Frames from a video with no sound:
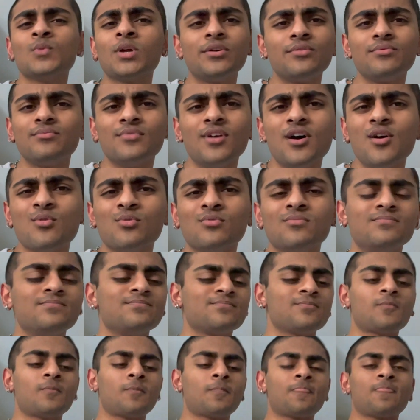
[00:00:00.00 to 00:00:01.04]
No.
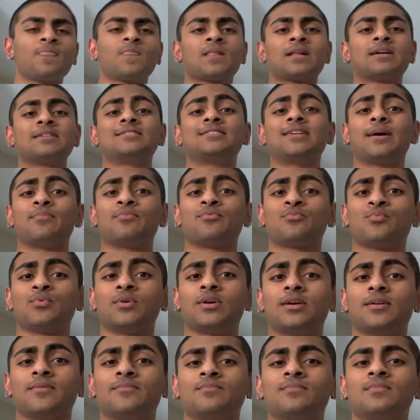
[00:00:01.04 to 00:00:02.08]
Step
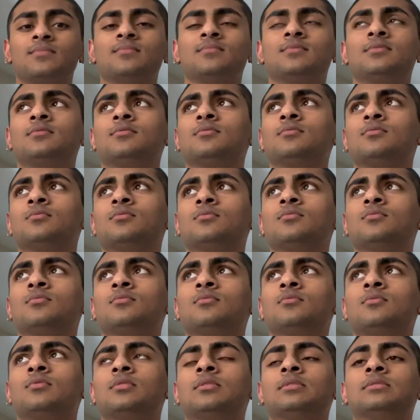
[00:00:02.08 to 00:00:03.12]
3,
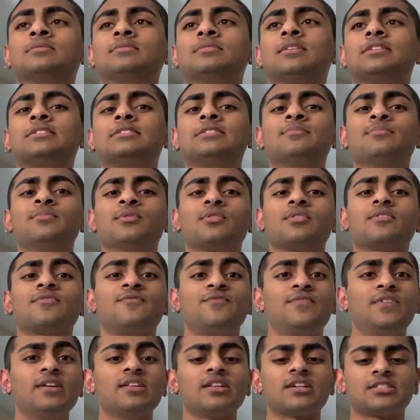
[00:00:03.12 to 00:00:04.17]
does the milk
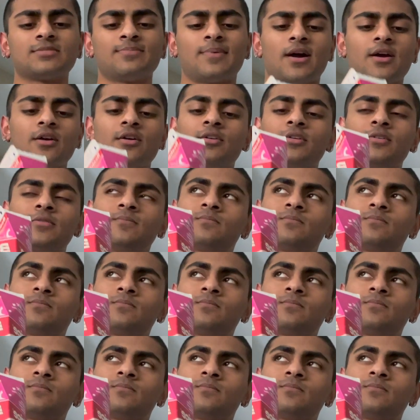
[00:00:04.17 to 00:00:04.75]
feel expired?